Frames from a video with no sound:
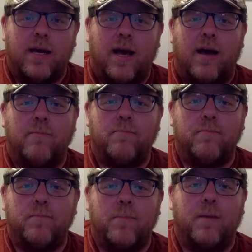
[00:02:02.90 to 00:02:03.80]
um,
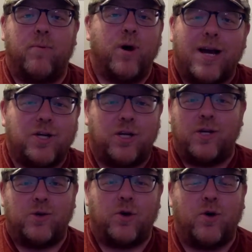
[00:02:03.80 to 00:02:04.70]

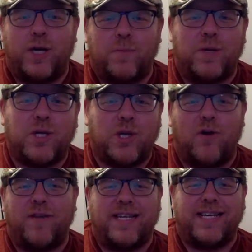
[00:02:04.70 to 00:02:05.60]
productions or Christmas
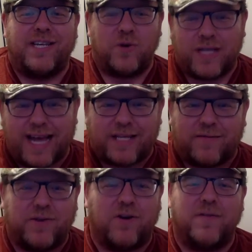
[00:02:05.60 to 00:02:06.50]
services or sets
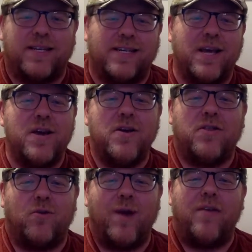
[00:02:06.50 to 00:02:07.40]
of services
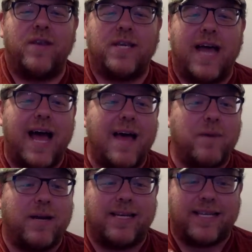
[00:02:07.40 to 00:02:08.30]
throughout this time
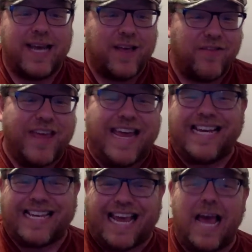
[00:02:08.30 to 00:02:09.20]
because
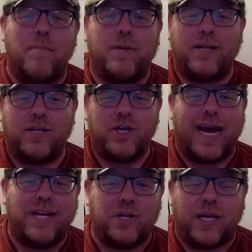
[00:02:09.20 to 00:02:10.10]
things kept
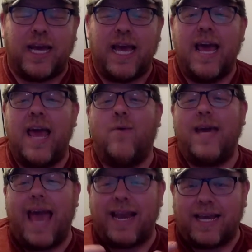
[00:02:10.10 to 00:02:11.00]
changing and
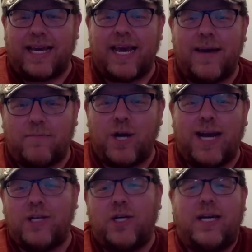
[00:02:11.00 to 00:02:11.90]
we had to keep
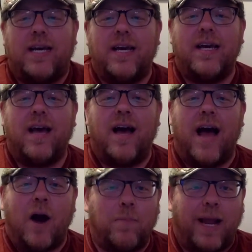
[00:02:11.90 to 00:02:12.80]
changing uh,
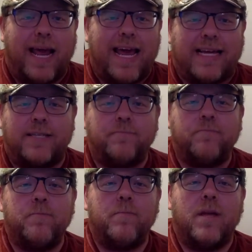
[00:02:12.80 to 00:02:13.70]
our plans
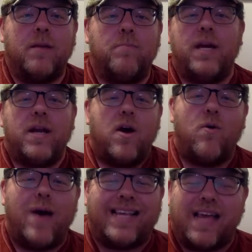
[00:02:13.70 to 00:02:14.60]
but you
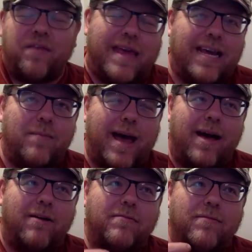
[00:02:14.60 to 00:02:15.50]
know, as I think
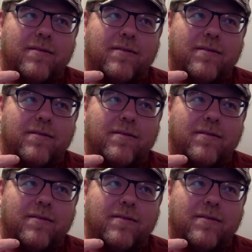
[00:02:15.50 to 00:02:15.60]
about